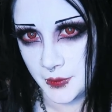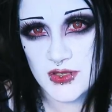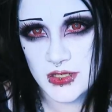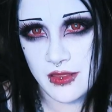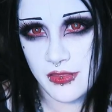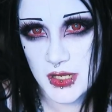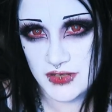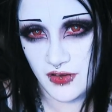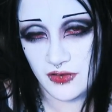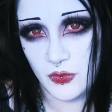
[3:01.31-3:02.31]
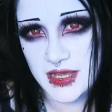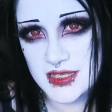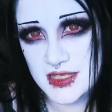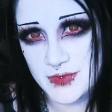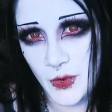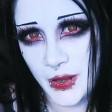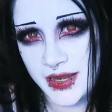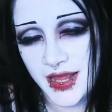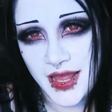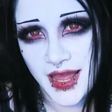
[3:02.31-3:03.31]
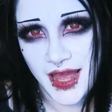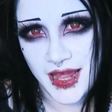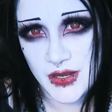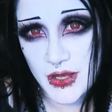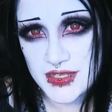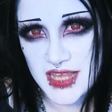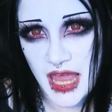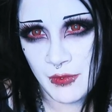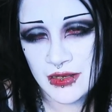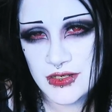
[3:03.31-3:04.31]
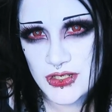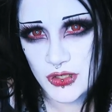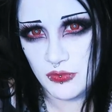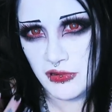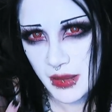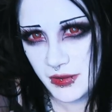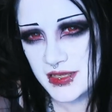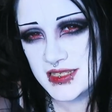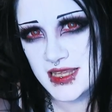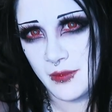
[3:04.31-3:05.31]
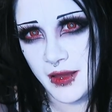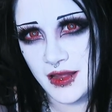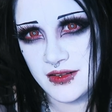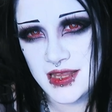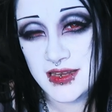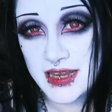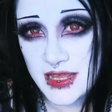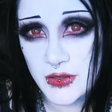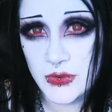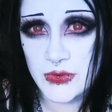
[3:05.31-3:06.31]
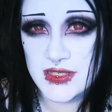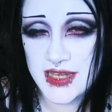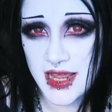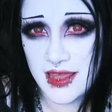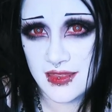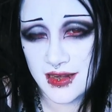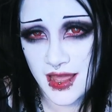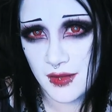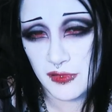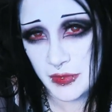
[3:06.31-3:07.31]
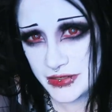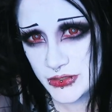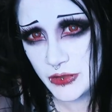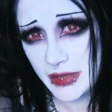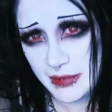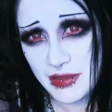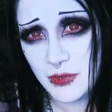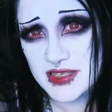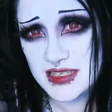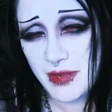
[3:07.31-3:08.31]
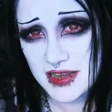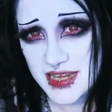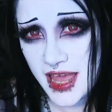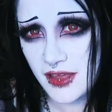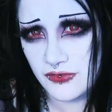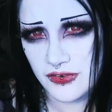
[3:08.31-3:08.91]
I was only 35 weeks at this point, and a nurse came in to prep us about the NICU stay that our premature baby was about to have.